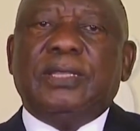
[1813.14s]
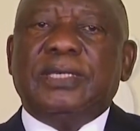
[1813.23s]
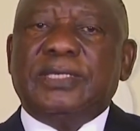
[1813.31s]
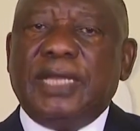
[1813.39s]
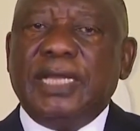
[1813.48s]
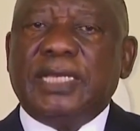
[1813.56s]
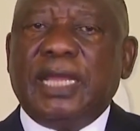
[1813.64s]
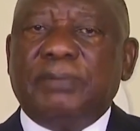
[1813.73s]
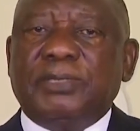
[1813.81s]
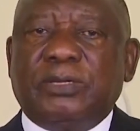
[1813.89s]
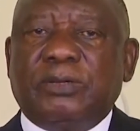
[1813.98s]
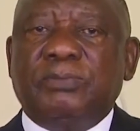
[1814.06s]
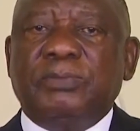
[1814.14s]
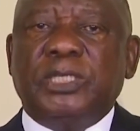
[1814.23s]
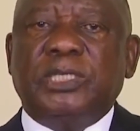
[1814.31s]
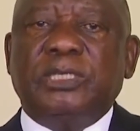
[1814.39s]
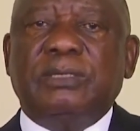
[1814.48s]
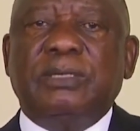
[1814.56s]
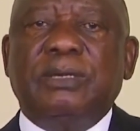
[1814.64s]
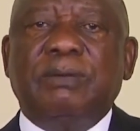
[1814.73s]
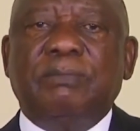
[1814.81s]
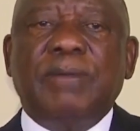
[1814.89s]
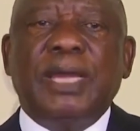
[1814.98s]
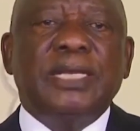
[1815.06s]
The State Capture Commission
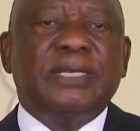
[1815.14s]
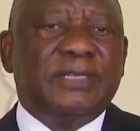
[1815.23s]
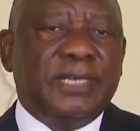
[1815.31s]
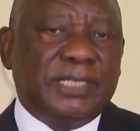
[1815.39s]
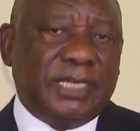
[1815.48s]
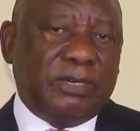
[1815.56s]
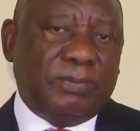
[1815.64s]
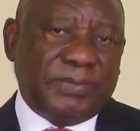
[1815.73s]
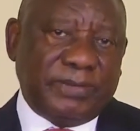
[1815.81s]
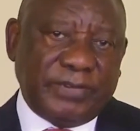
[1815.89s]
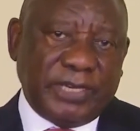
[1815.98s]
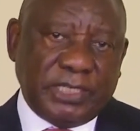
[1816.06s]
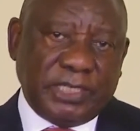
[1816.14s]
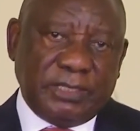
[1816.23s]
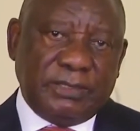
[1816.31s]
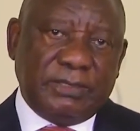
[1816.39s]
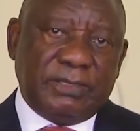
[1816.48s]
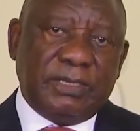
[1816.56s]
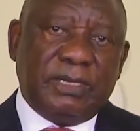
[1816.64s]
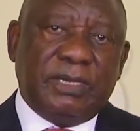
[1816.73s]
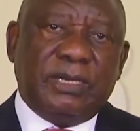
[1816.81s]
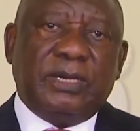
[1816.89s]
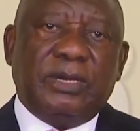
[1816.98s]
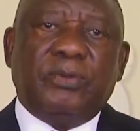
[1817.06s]
made certain observations
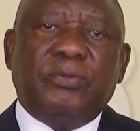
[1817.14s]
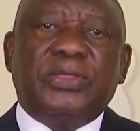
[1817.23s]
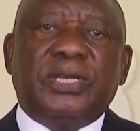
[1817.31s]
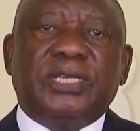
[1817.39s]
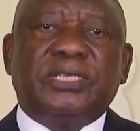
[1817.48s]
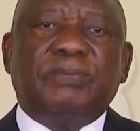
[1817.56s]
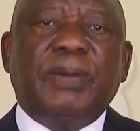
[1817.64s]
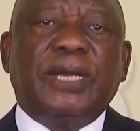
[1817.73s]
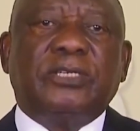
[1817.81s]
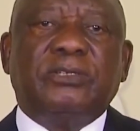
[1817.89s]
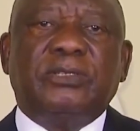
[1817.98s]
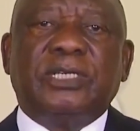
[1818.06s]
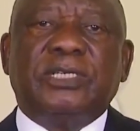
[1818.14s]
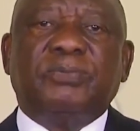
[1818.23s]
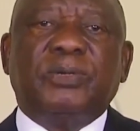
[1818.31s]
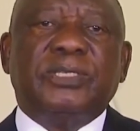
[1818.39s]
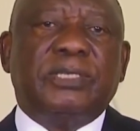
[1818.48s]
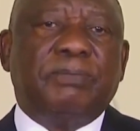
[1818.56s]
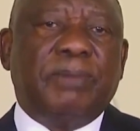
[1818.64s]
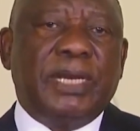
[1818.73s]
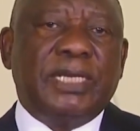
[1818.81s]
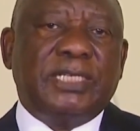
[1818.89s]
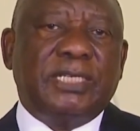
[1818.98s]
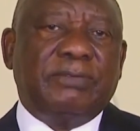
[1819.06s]
with respect to the
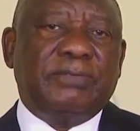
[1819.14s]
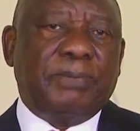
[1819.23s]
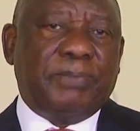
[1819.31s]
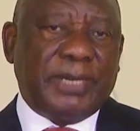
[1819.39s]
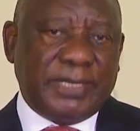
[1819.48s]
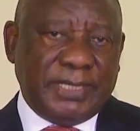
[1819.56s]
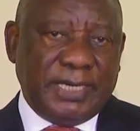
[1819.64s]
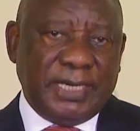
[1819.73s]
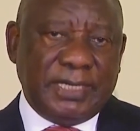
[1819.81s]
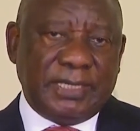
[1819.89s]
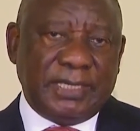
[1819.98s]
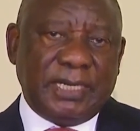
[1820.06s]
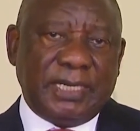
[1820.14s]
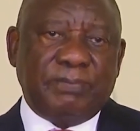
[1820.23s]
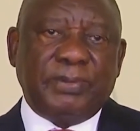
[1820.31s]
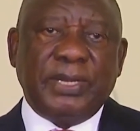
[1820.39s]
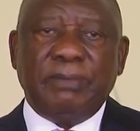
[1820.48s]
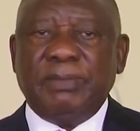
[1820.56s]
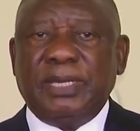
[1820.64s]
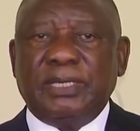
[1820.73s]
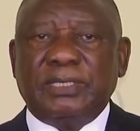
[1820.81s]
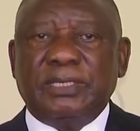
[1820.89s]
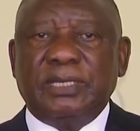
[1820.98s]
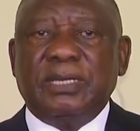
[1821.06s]
responsibility of the President and
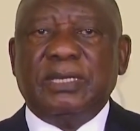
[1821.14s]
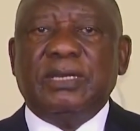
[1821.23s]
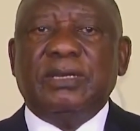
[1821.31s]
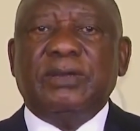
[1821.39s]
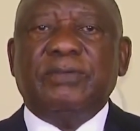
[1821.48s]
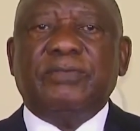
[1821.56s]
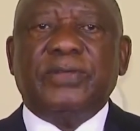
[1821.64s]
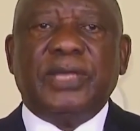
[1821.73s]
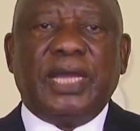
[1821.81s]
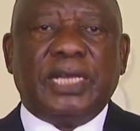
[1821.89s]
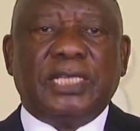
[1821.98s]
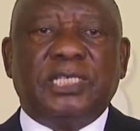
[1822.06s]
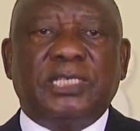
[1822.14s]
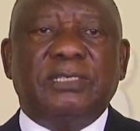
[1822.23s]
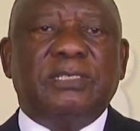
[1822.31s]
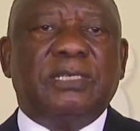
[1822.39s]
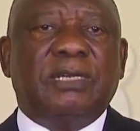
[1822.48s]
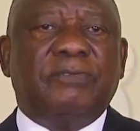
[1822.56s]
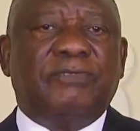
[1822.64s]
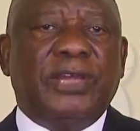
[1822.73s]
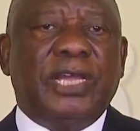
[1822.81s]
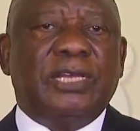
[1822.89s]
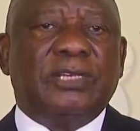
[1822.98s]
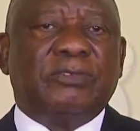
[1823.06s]
Premiers for the actions and
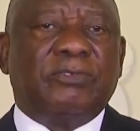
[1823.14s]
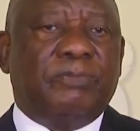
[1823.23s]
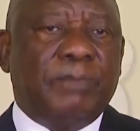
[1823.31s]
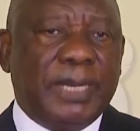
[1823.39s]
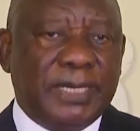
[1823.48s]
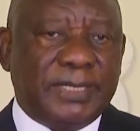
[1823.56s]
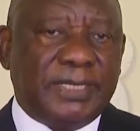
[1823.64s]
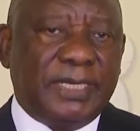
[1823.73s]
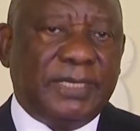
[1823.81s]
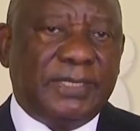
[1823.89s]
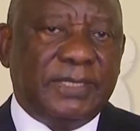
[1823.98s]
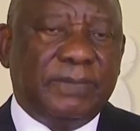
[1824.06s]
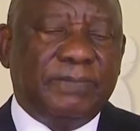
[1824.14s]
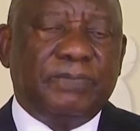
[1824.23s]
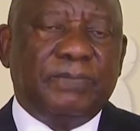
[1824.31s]
failures of ministers,